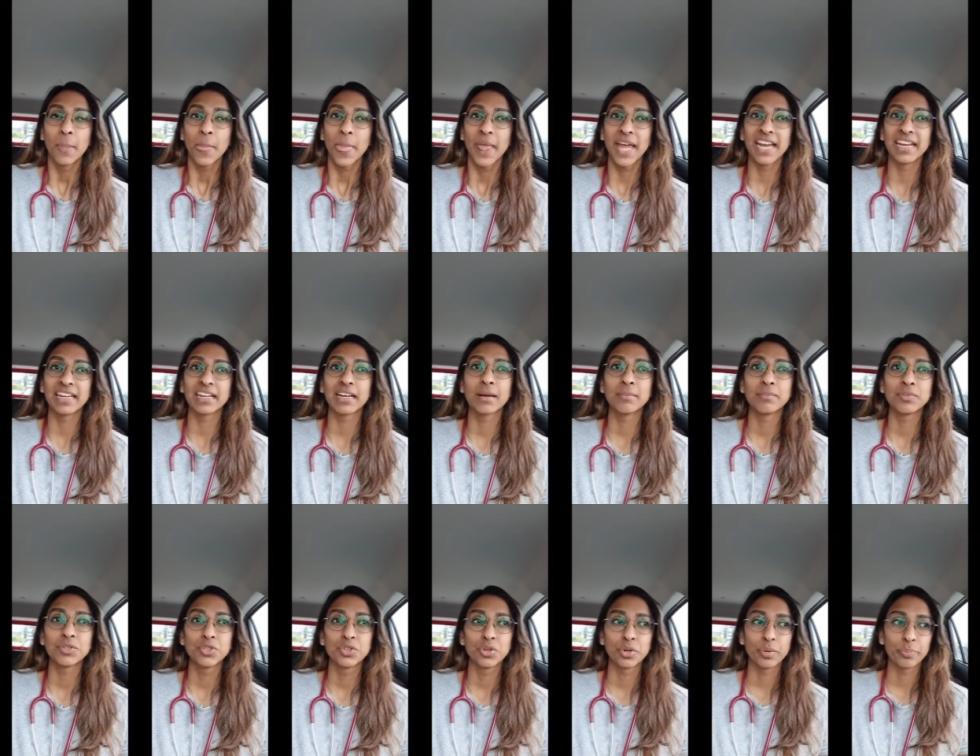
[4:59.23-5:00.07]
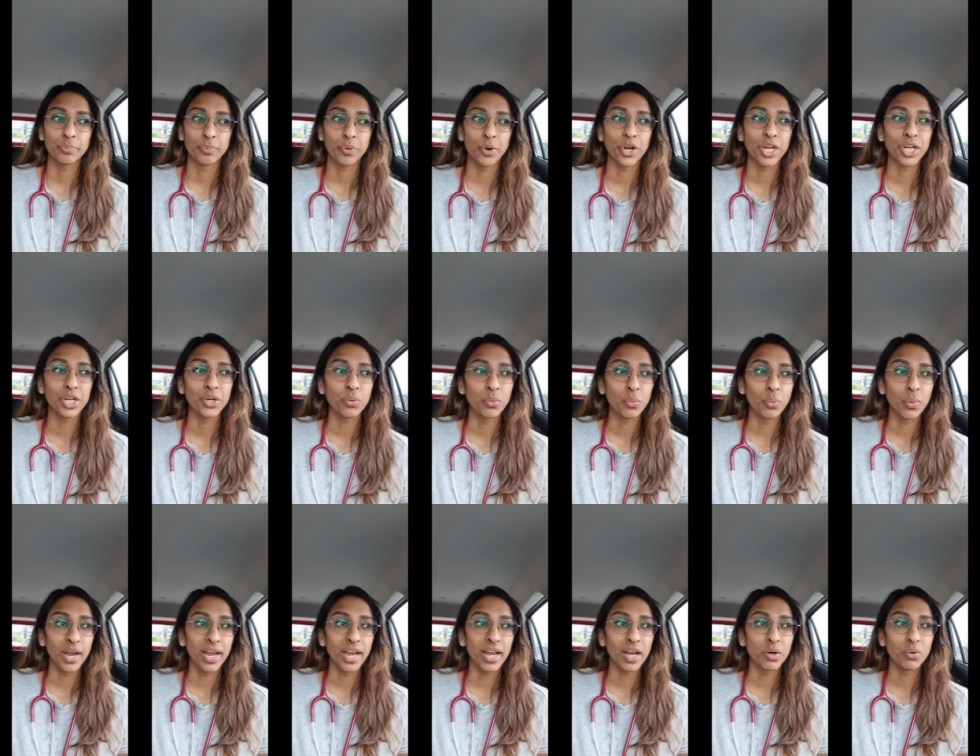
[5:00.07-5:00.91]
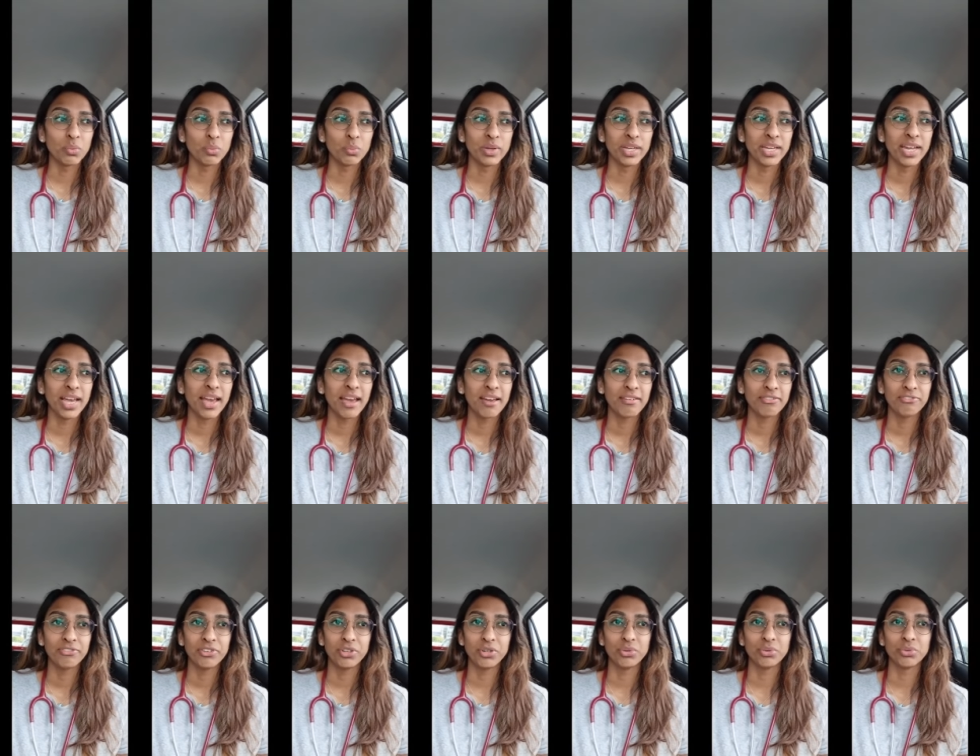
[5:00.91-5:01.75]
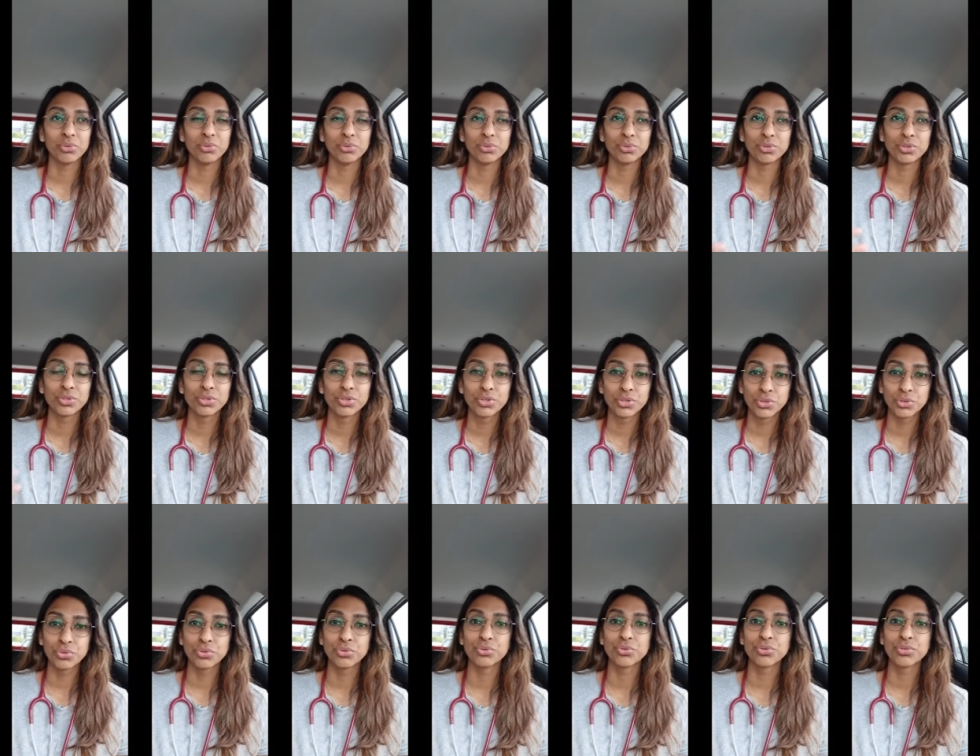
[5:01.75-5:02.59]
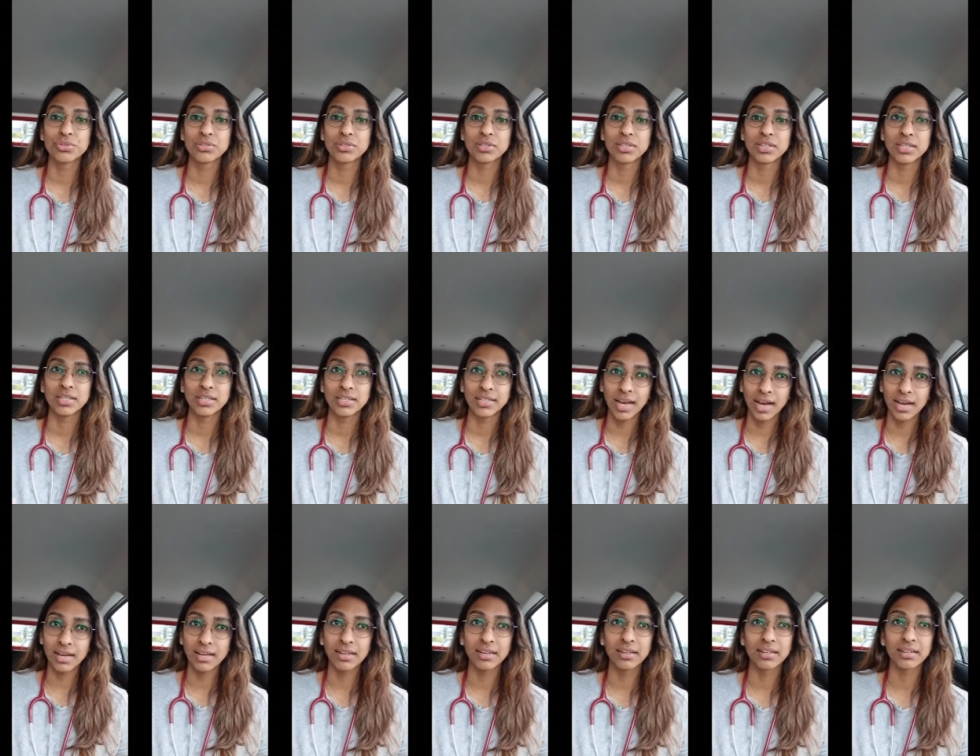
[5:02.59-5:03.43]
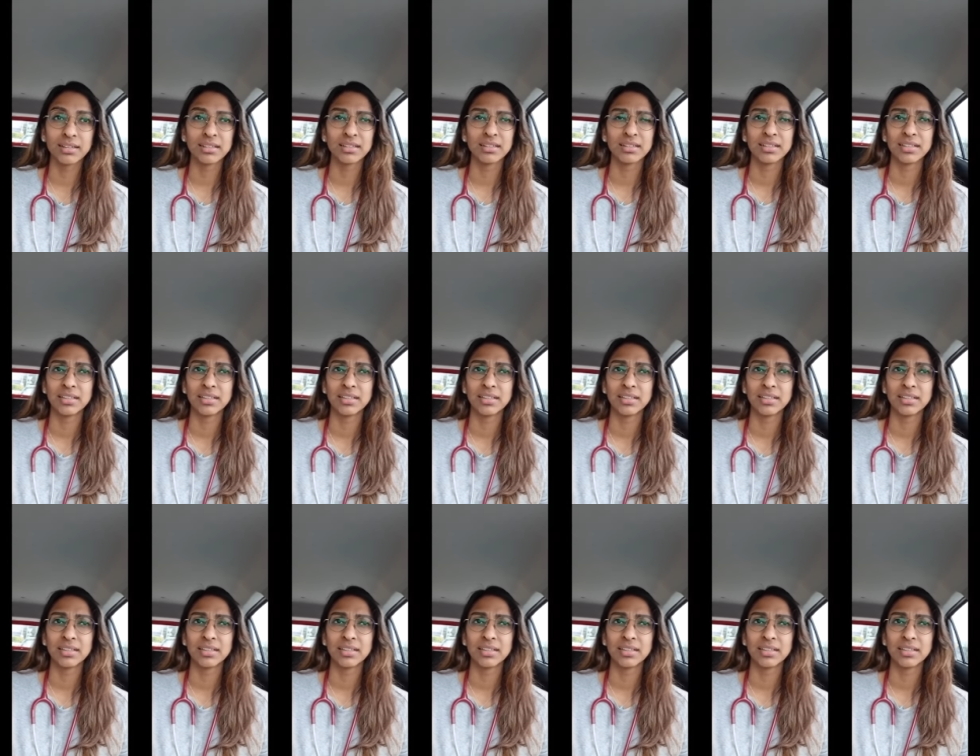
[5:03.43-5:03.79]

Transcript: it comes to a point where we have to choose younger,